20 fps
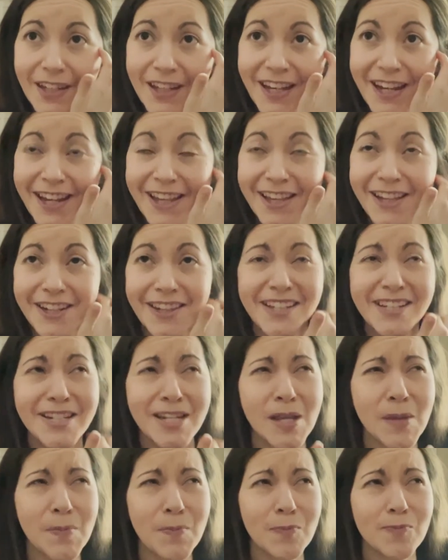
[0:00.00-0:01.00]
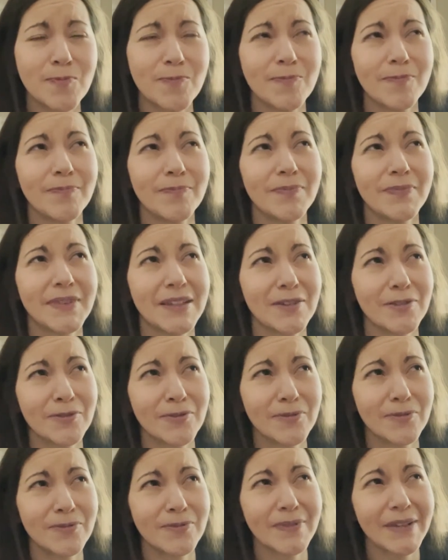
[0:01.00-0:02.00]
And the Jeep,
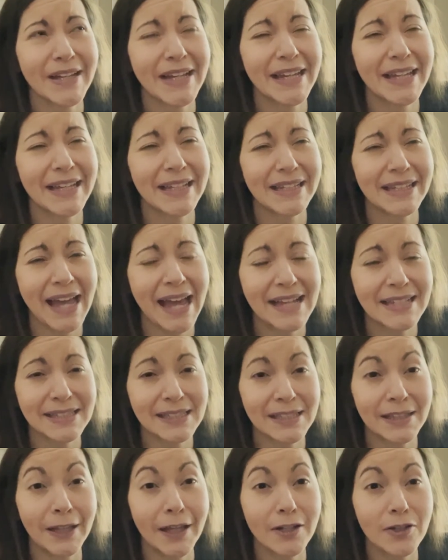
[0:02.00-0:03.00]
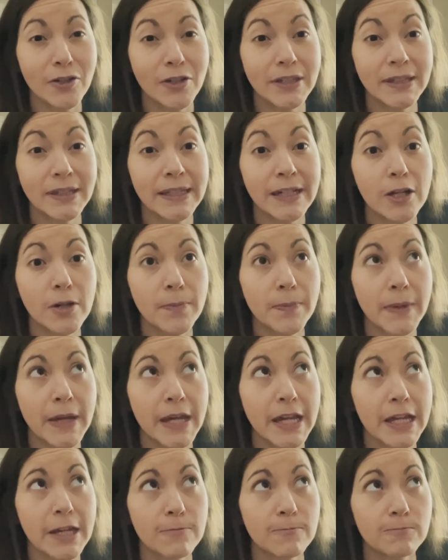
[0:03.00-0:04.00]
it has clutter in there,
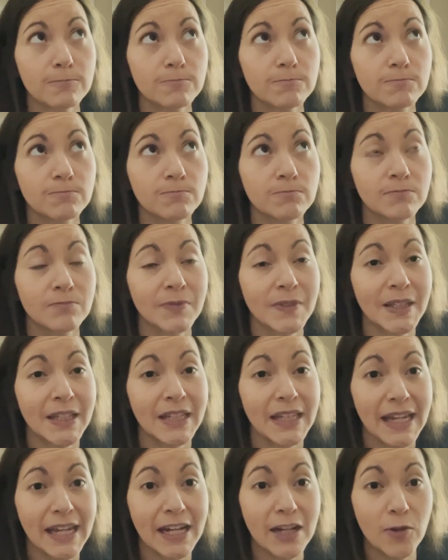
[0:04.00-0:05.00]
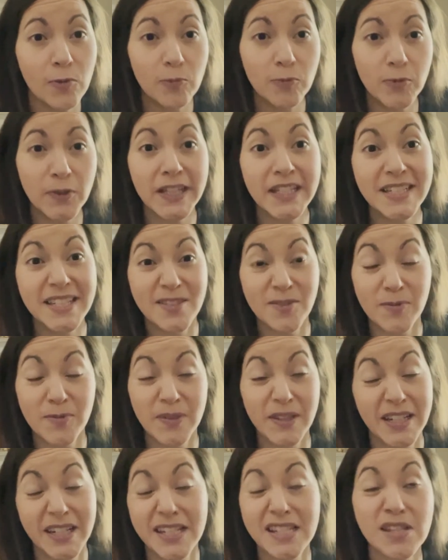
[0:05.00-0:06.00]
but it really just
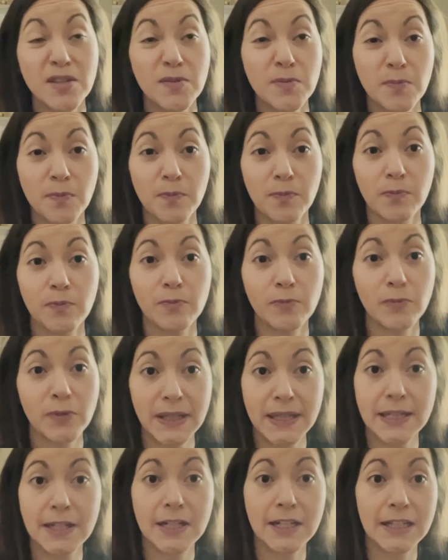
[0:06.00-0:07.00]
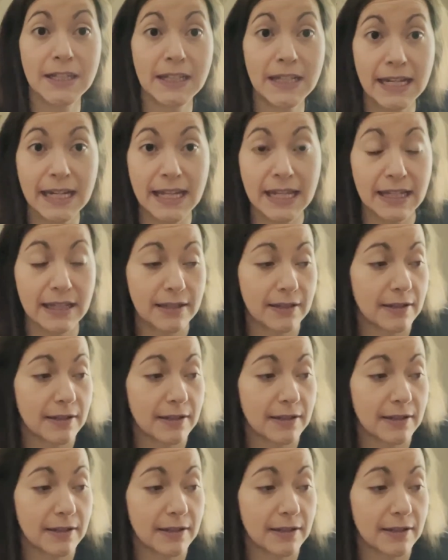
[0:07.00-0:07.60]
needs a really good cleaning.